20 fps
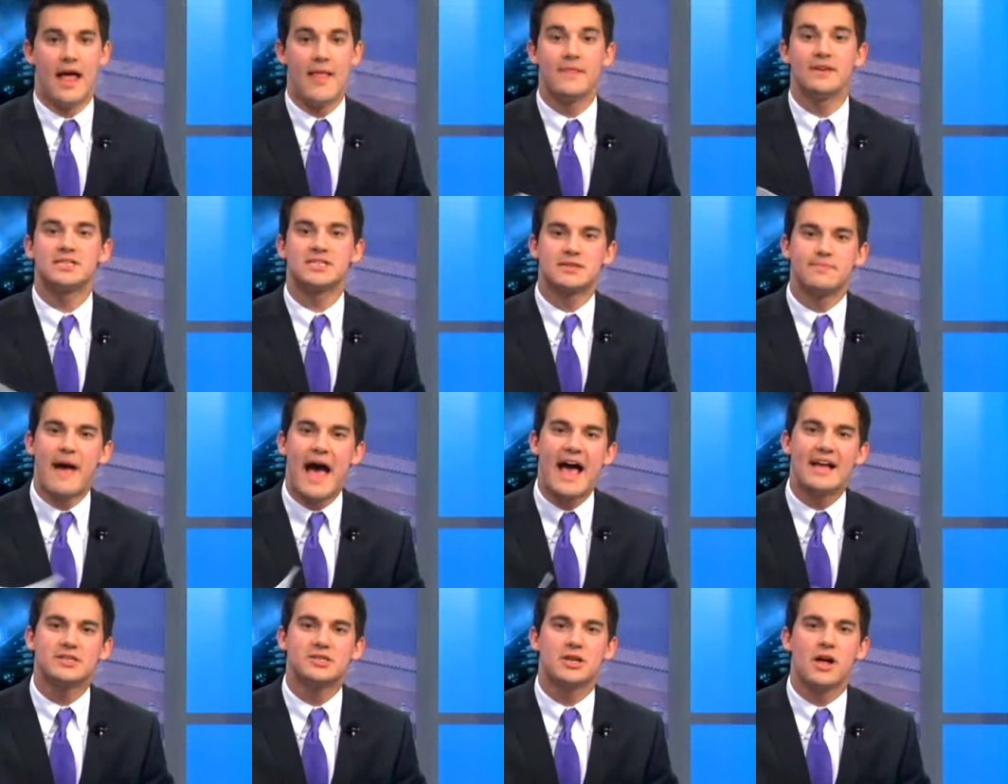And the
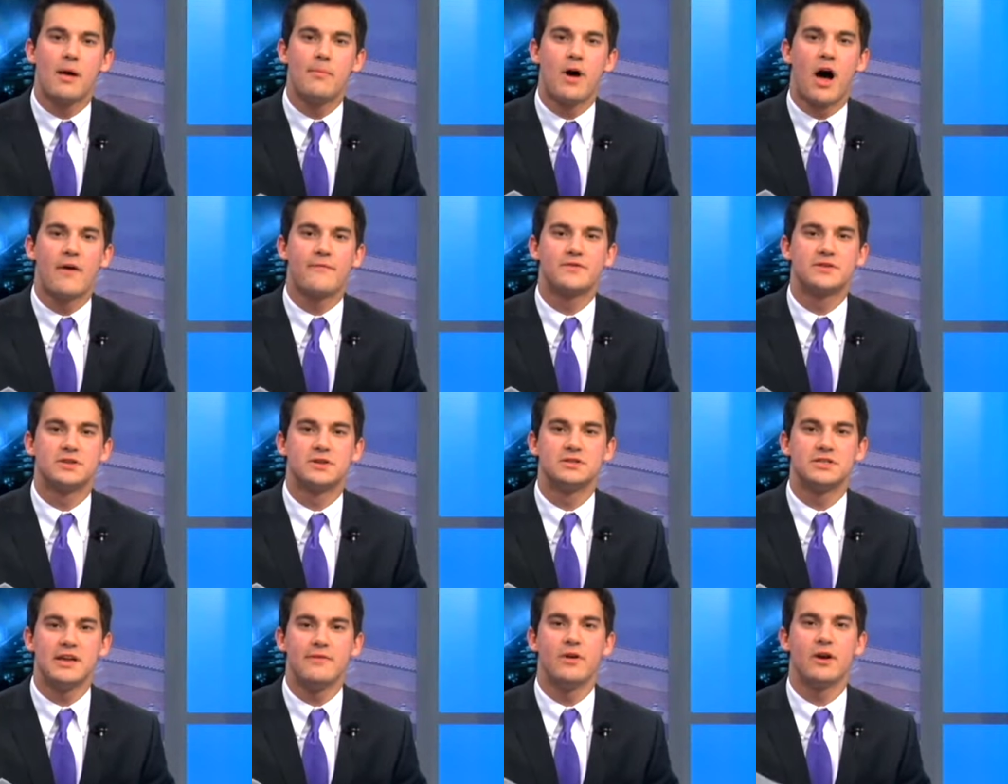Smash Club
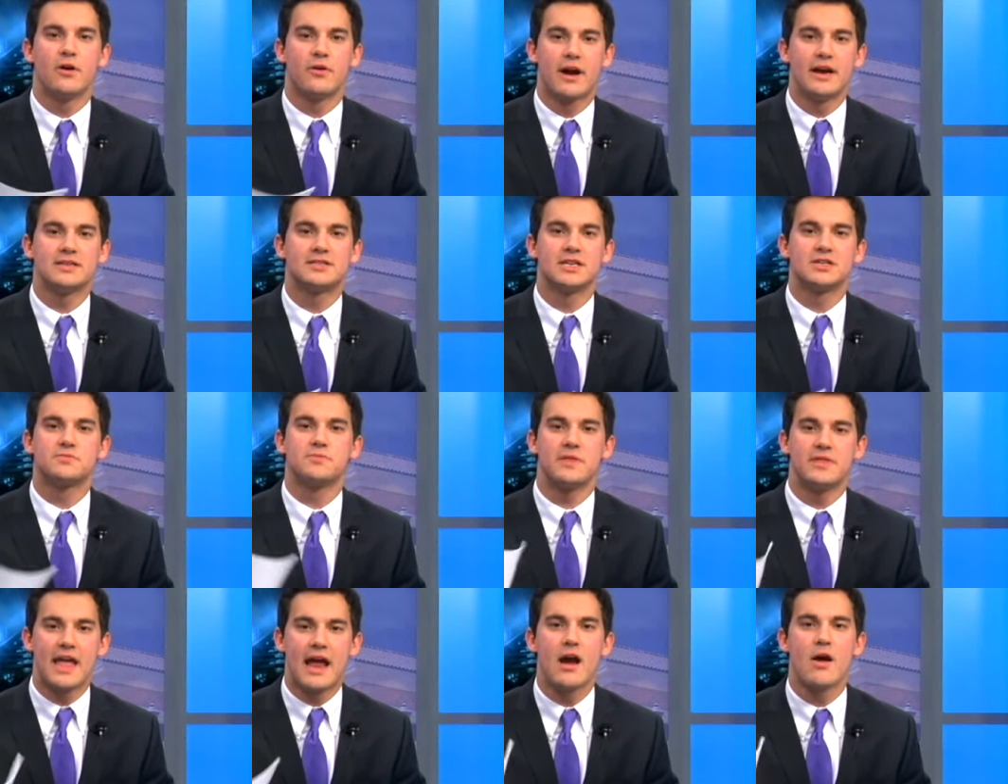officers even graced us
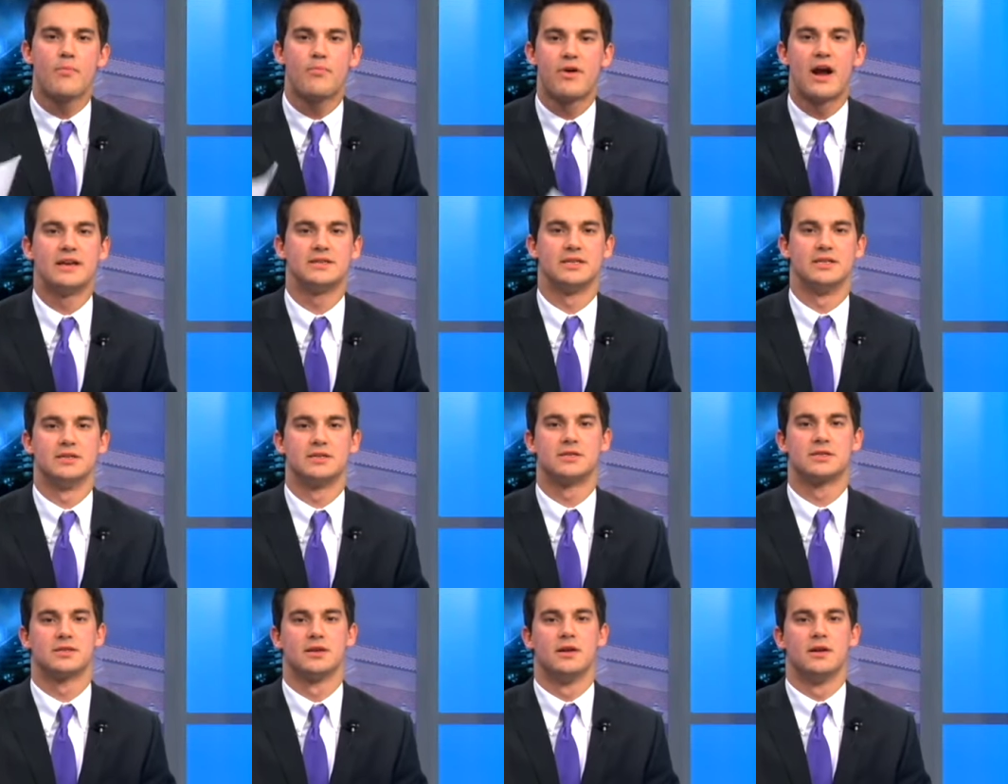with their
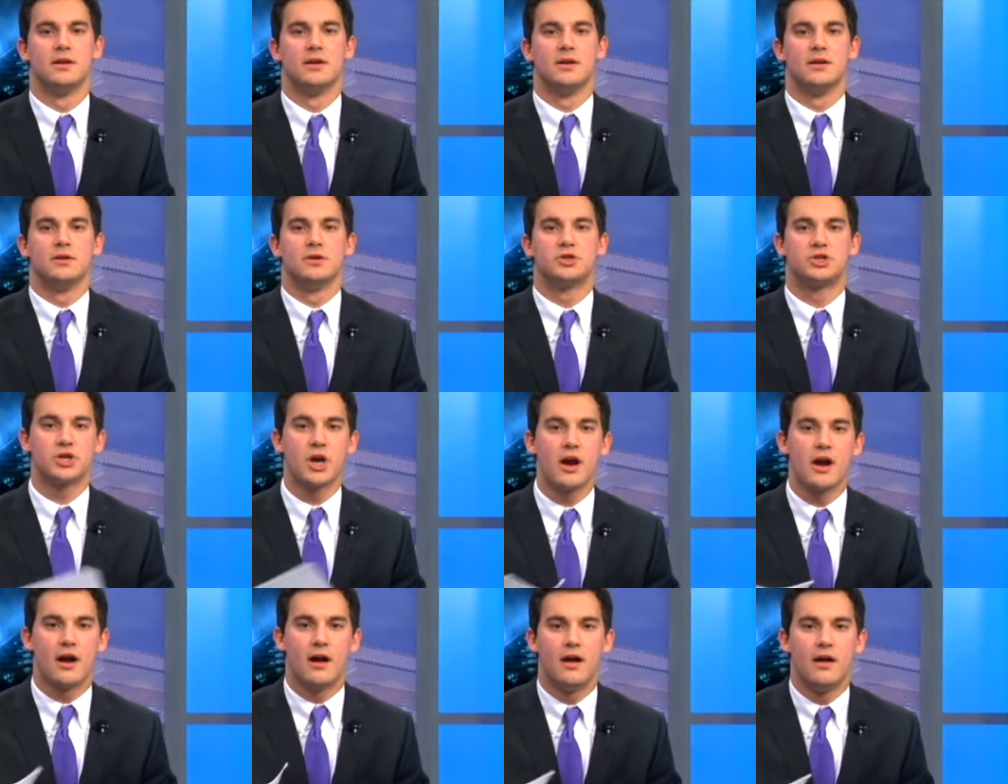presence.
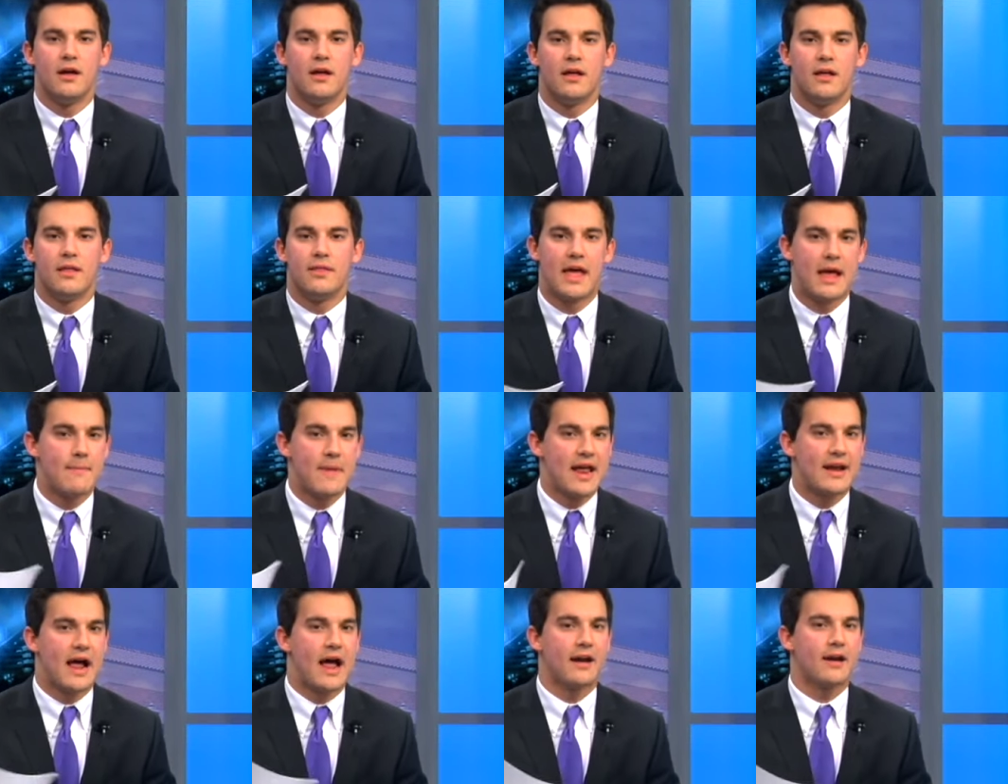Sure, they
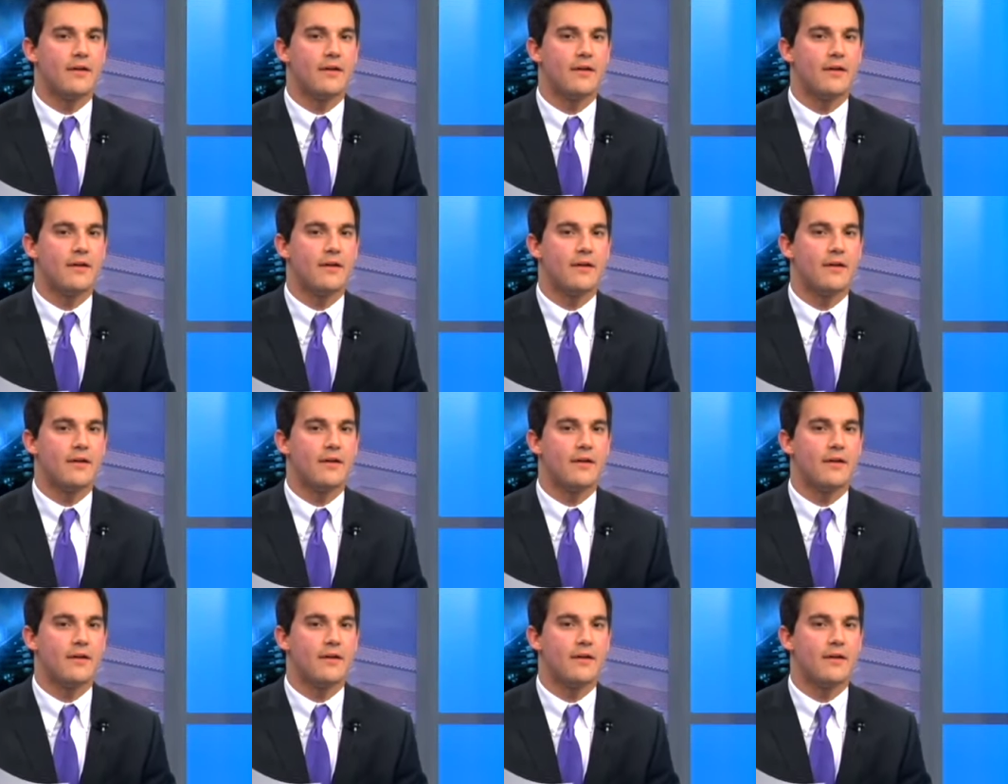may